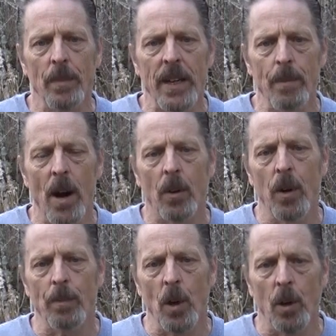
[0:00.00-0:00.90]
me about
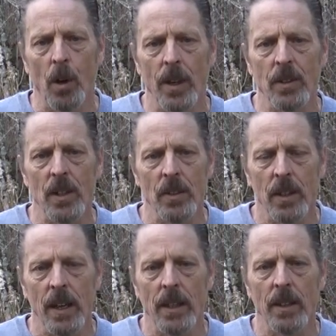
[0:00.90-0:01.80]
cryptocurrencies
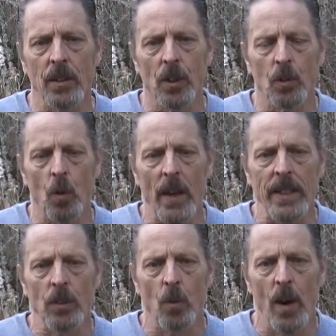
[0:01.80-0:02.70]
again until
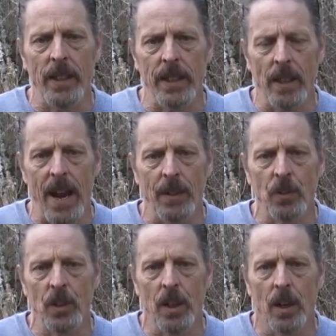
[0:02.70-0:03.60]
2020
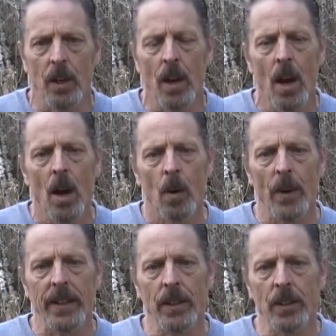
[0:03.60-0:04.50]
last year
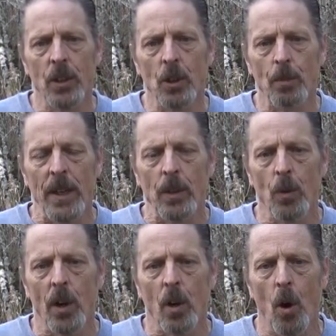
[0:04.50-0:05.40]
when he introduced me
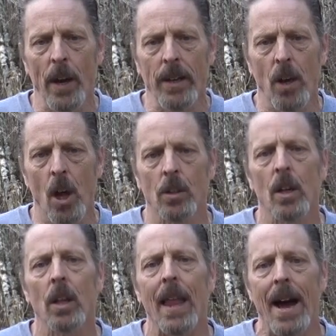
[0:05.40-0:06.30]
to a coin called
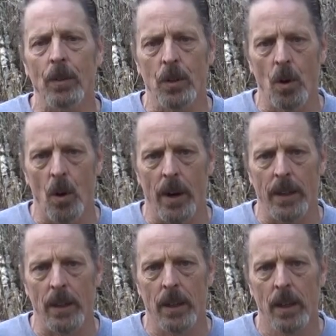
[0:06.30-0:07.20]
CloudCoin.
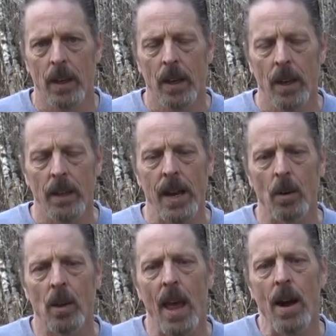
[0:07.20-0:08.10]

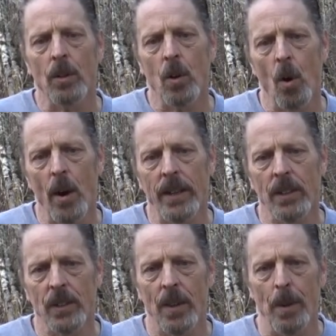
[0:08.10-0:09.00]
Now CloudCoin
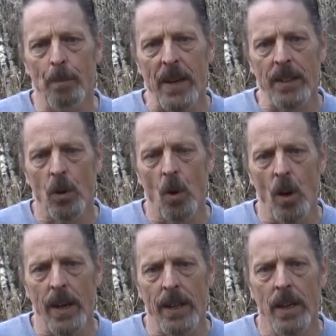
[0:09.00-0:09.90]
is on the
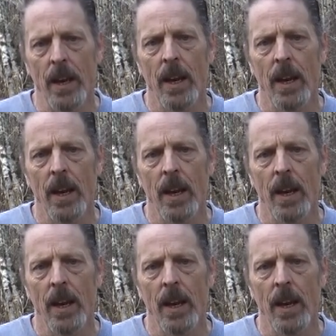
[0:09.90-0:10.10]
Bitcoin